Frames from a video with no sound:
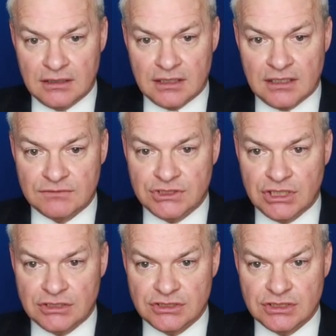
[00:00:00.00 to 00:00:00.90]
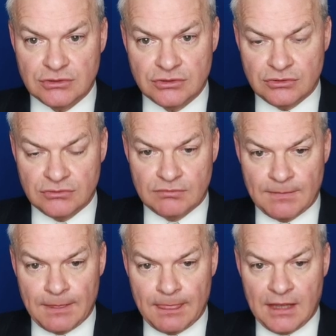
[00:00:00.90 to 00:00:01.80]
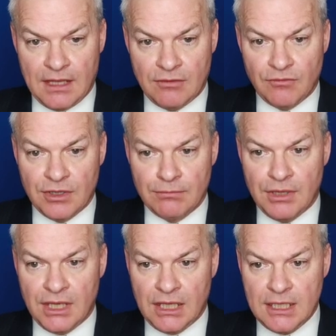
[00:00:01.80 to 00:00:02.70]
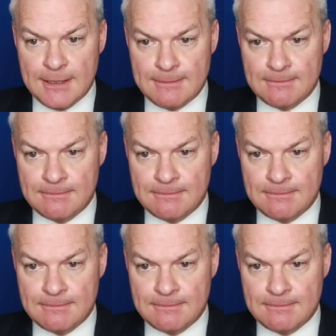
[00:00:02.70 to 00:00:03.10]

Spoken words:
I have Junta in row B.